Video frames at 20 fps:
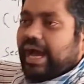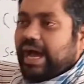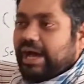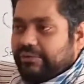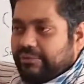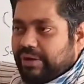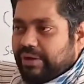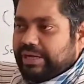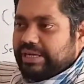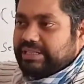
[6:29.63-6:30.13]

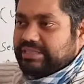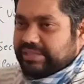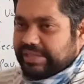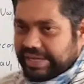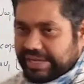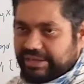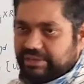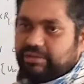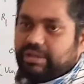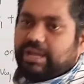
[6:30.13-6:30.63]
R1 is your
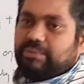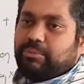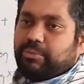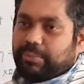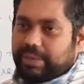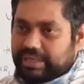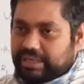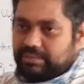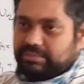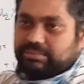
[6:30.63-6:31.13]
angular
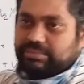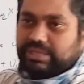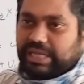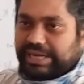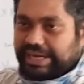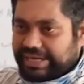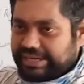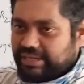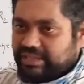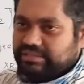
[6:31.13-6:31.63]
momentum, the
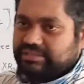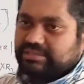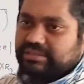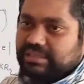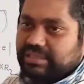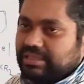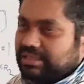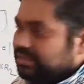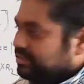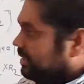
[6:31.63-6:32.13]

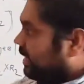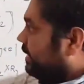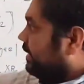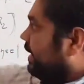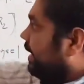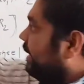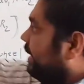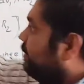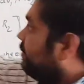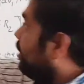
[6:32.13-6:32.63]
radius.
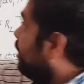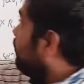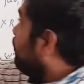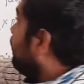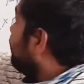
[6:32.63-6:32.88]
That angular